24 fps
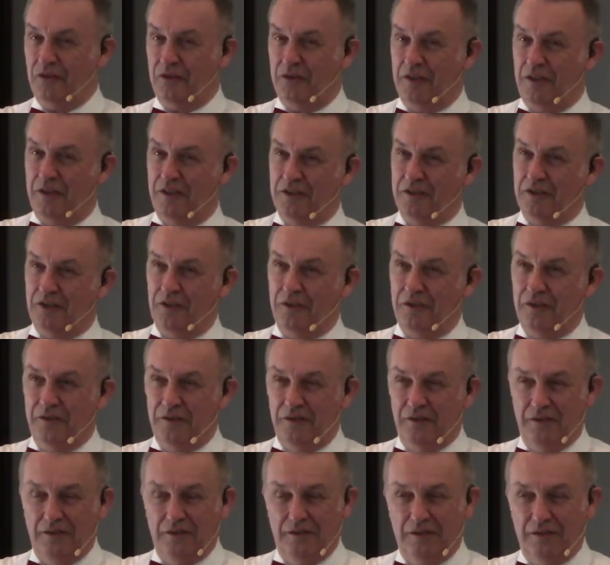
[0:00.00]

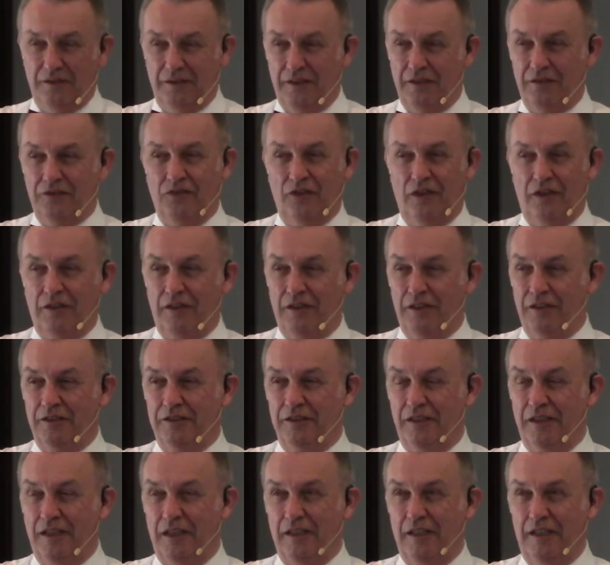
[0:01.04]
So it's very
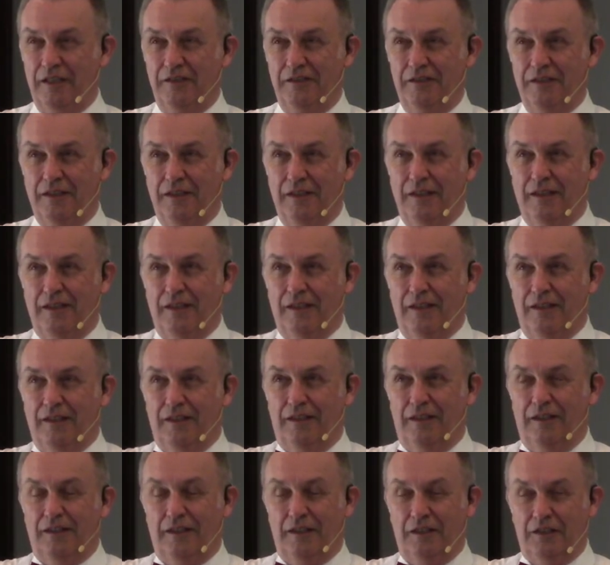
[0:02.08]
easy, and
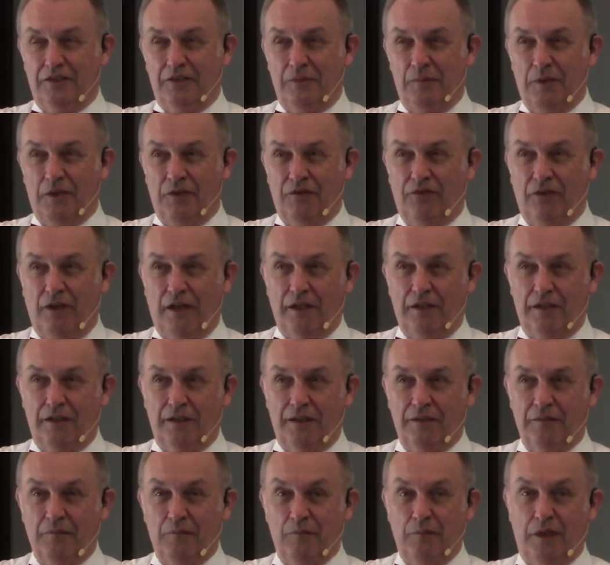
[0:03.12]
it is a bit
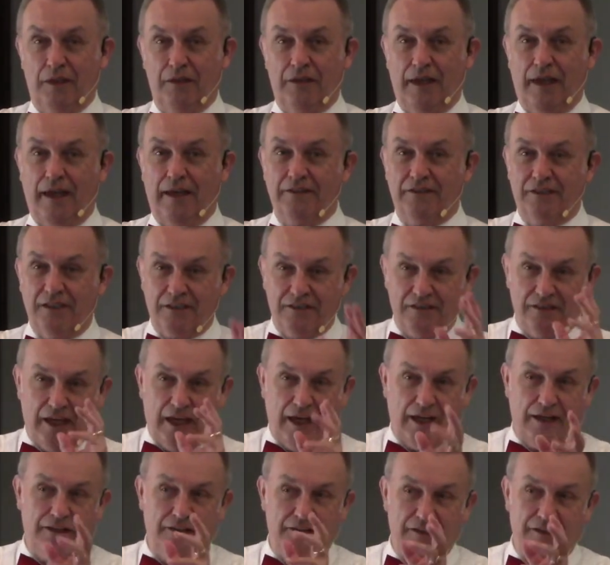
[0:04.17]
frightening, but that's
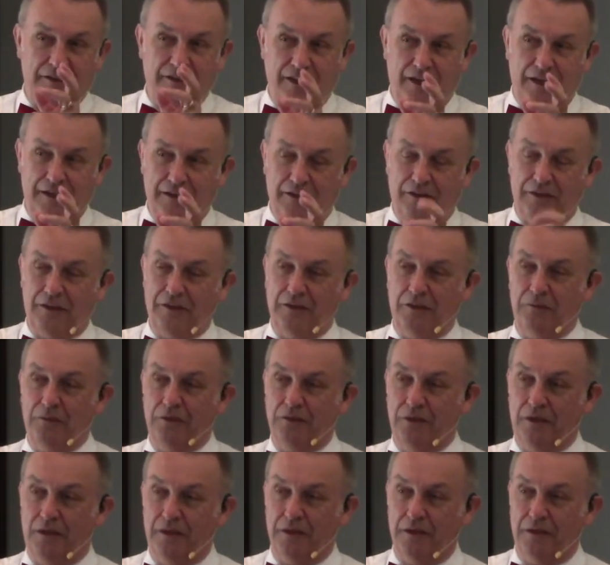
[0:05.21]
exactly the kind of thing that
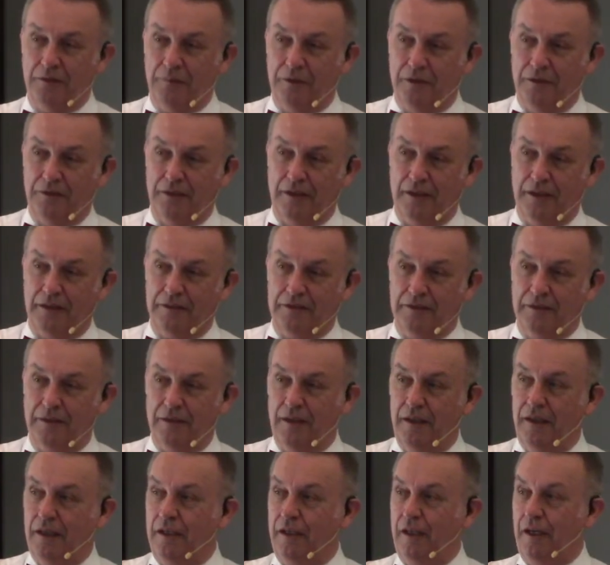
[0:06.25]
we're talking about. Yes.
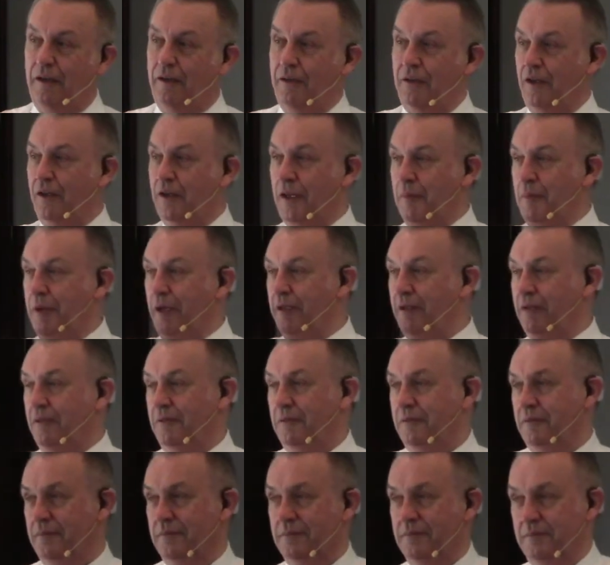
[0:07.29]
Now, okay,
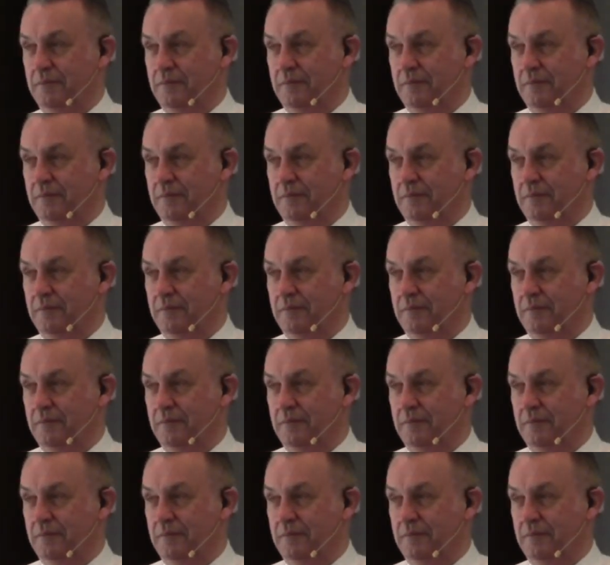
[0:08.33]
Beth?